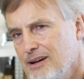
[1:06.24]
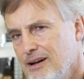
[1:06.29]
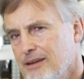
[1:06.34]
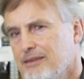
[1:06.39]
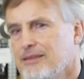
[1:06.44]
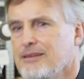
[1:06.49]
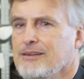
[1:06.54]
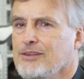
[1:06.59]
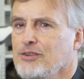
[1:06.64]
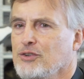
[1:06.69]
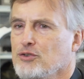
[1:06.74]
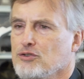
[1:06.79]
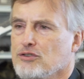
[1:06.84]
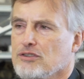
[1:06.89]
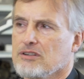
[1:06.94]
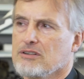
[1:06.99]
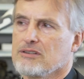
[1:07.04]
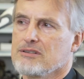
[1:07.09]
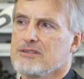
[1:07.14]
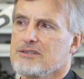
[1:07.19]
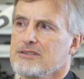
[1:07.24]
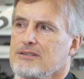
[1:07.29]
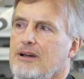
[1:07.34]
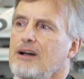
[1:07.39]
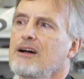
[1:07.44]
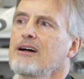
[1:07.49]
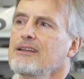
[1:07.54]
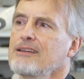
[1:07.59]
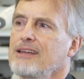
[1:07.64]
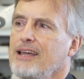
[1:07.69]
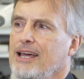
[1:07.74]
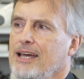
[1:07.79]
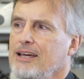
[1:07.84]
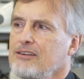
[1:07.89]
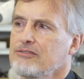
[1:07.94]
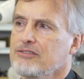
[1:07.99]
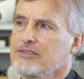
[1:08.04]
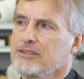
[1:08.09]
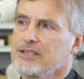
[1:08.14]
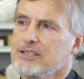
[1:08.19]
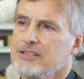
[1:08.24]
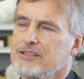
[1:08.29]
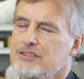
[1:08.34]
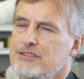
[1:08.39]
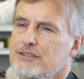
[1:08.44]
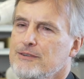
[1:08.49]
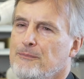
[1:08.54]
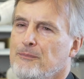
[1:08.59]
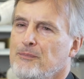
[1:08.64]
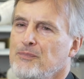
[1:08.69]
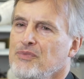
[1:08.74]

other neurons on average.